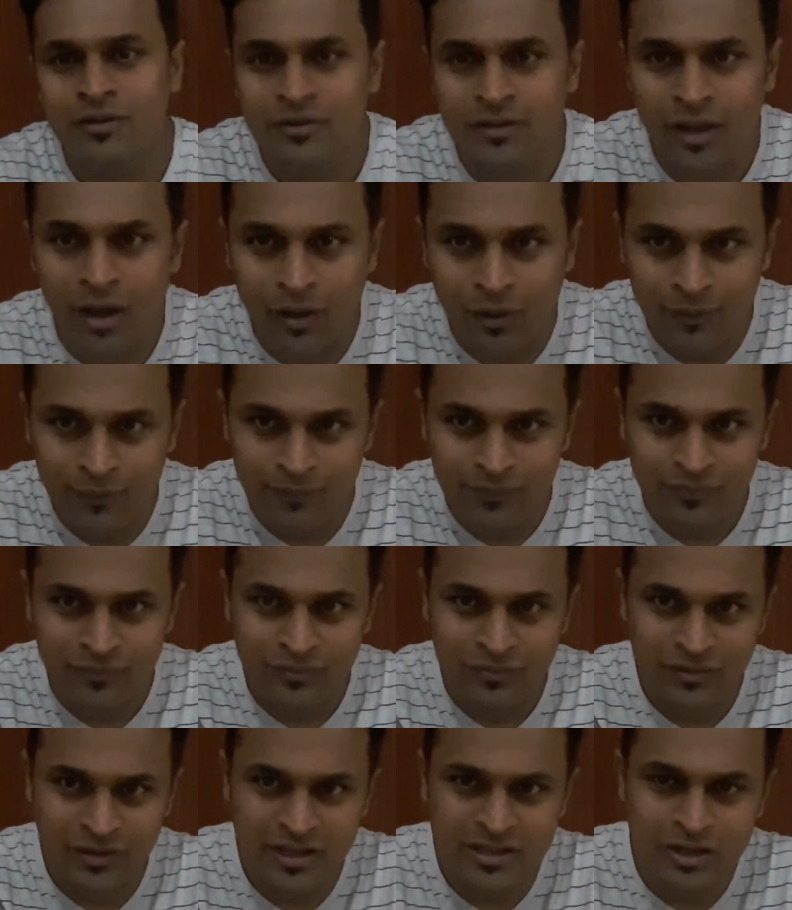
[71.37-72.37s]
Now
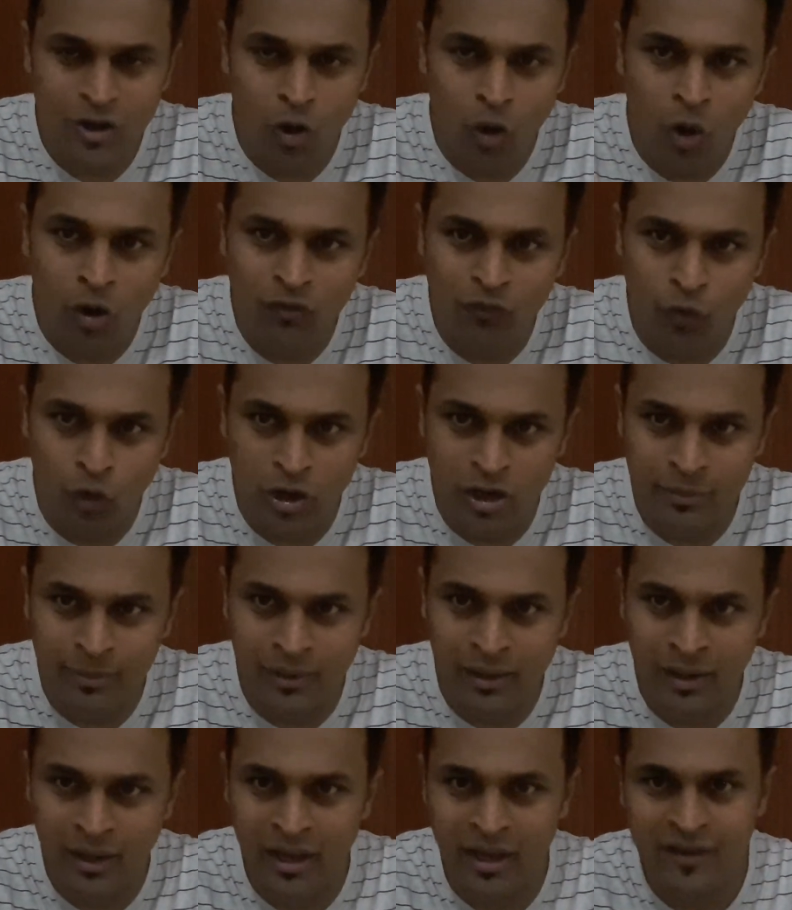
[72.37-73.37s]
these are all
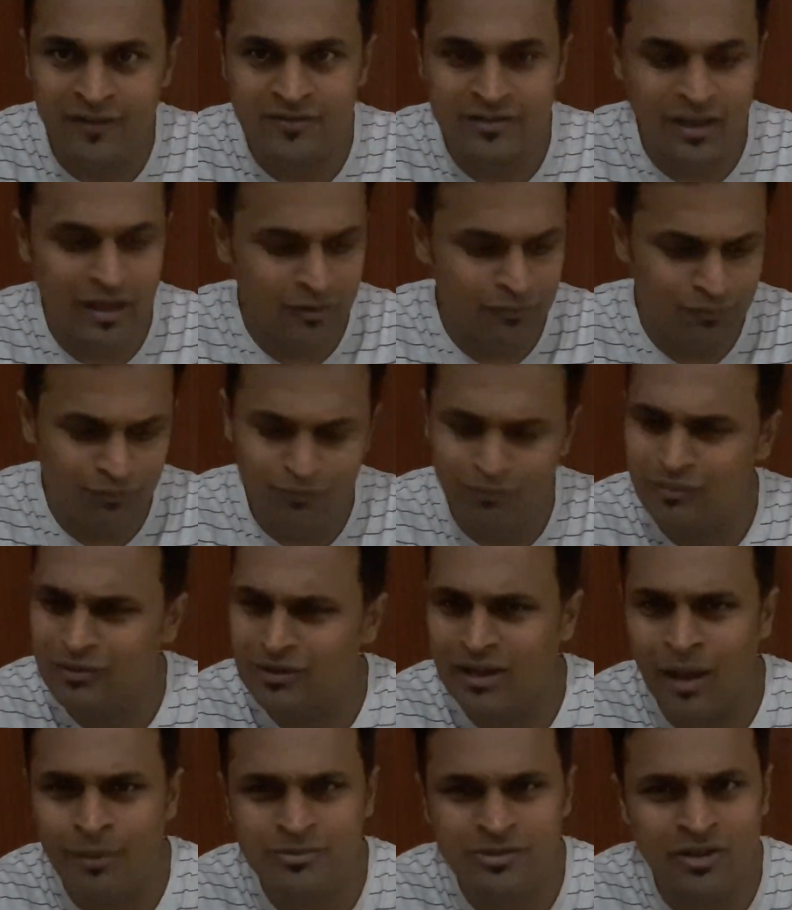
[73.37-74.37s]
foldable knives that
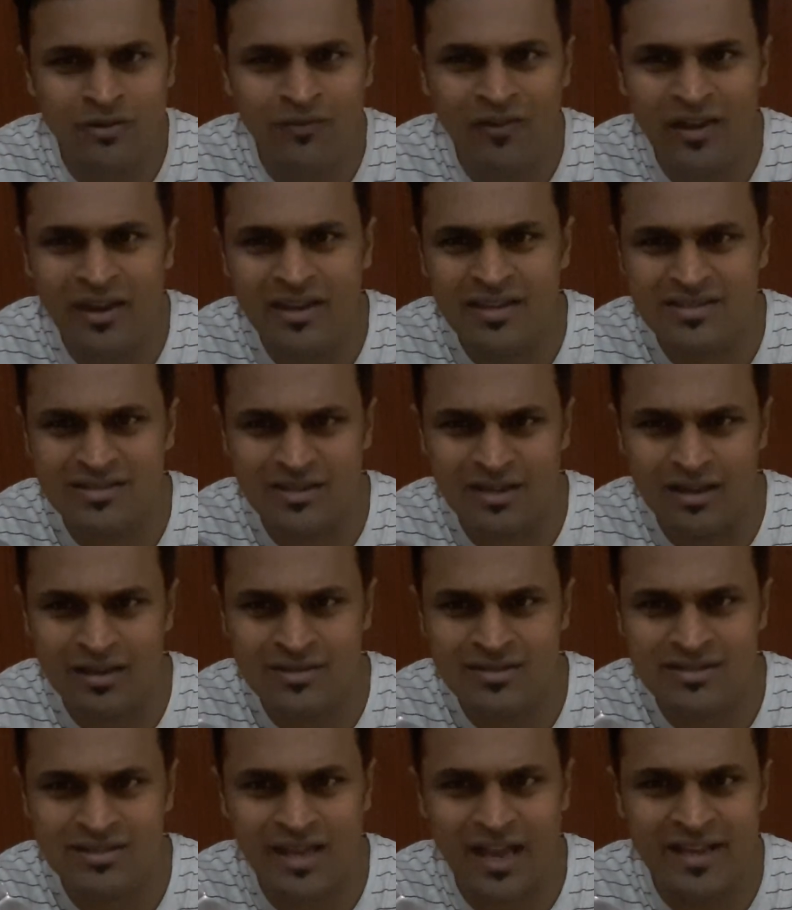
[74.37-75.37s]
comes in various
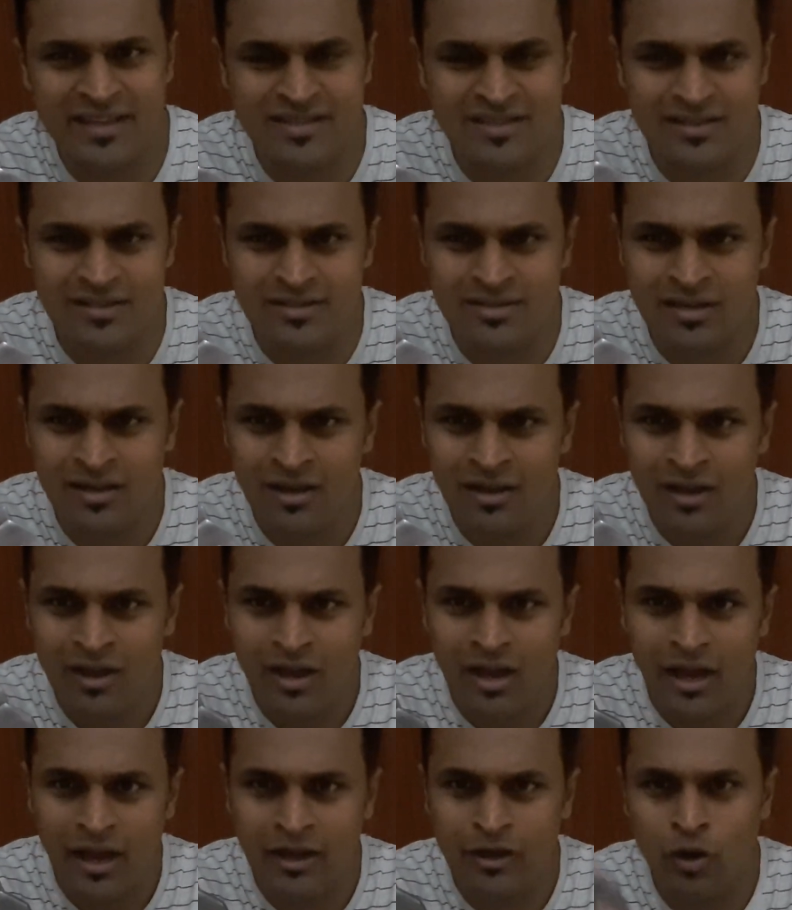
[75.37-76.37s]
sizes.
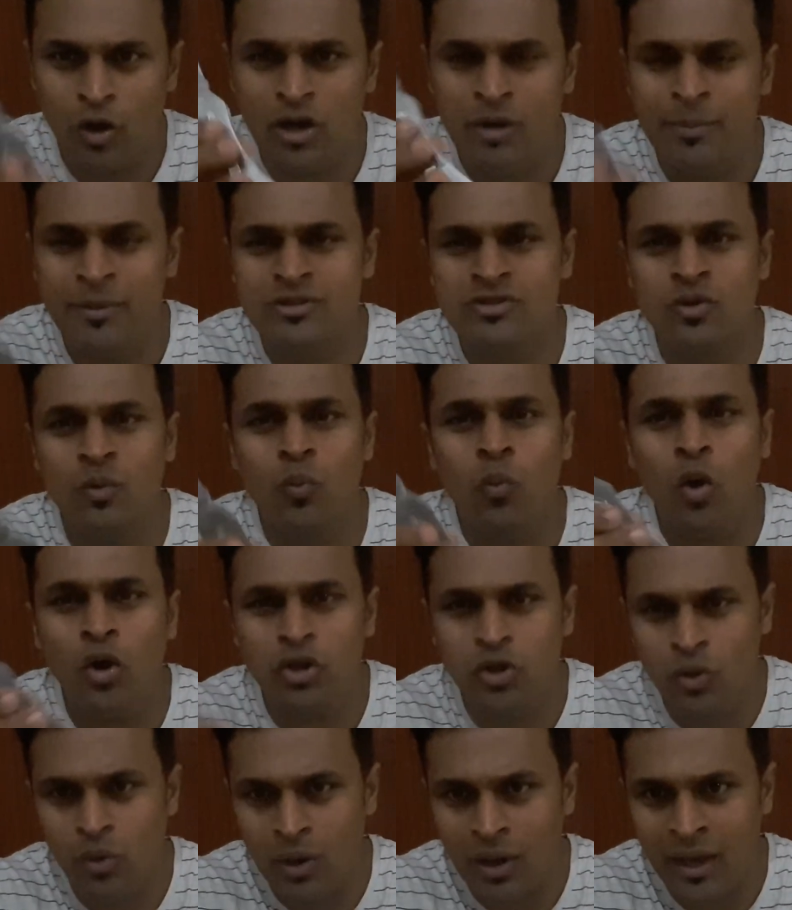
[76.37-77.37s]
It all depends on
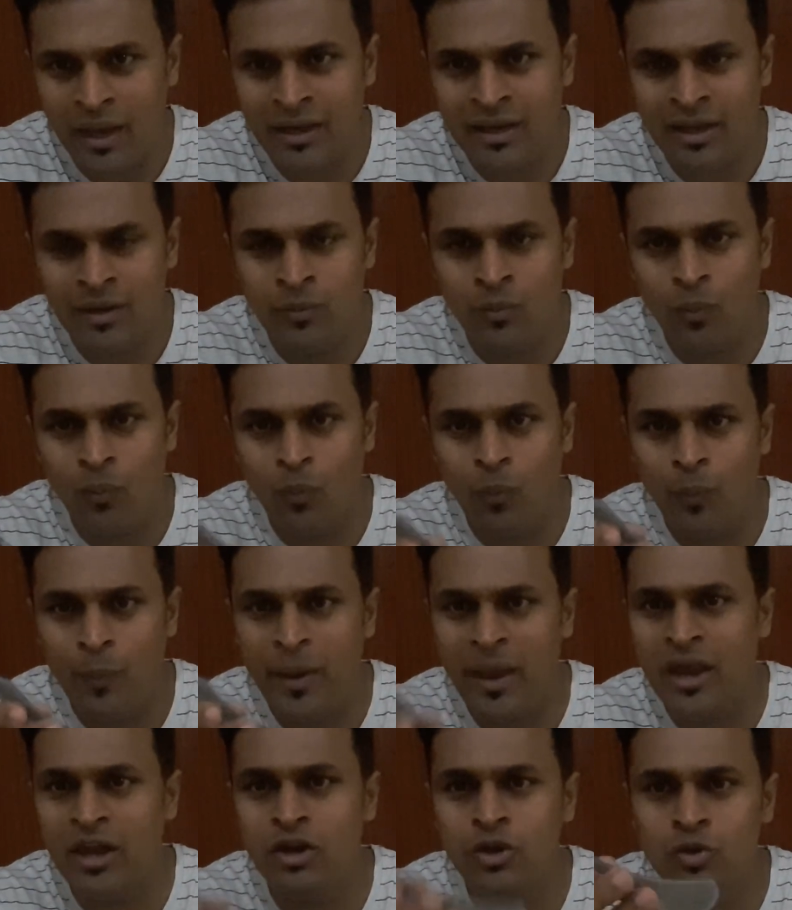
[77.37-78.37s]
what you like and
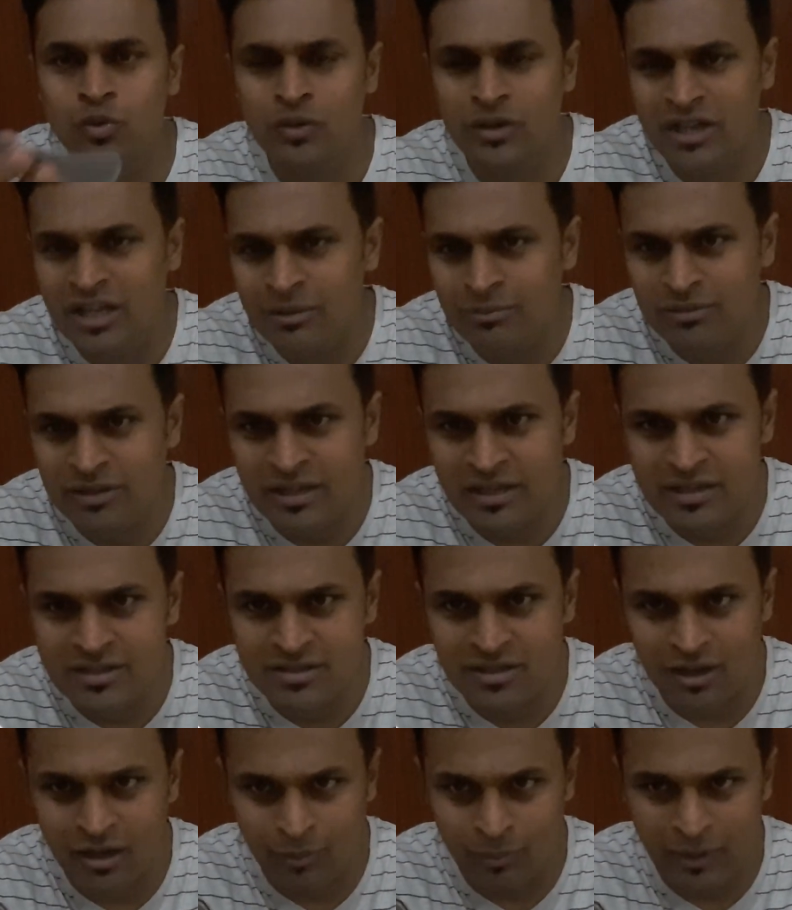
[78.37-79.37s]
where do you keep
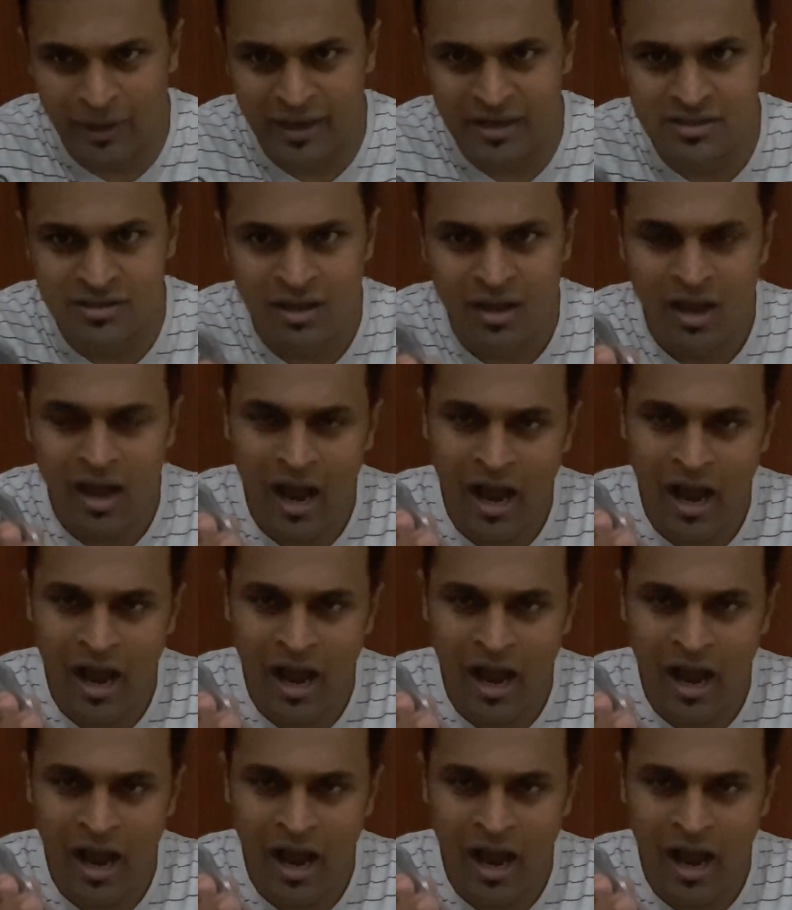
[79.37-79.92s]
these blades.